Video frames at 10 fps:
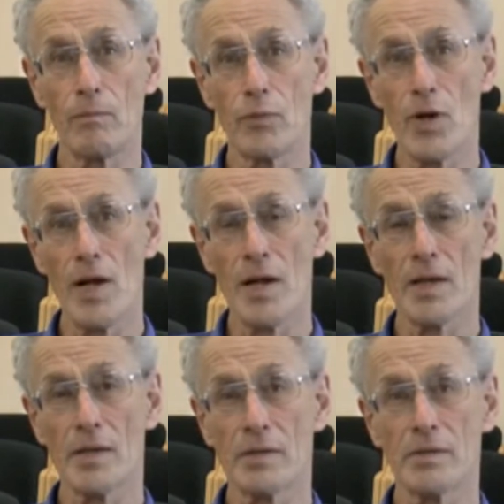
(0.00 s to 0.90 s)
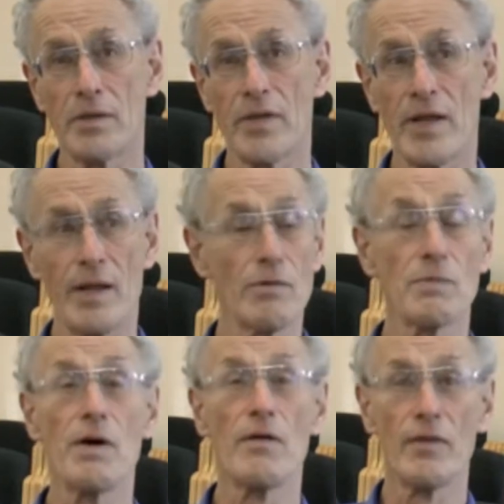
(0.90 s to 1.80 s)
Prior to then I was
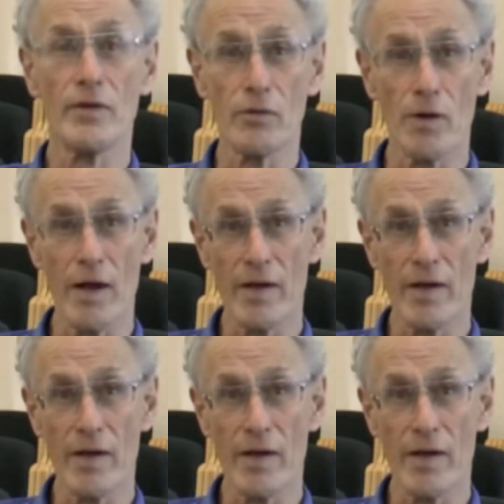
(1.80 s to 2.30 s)
perfectly alright,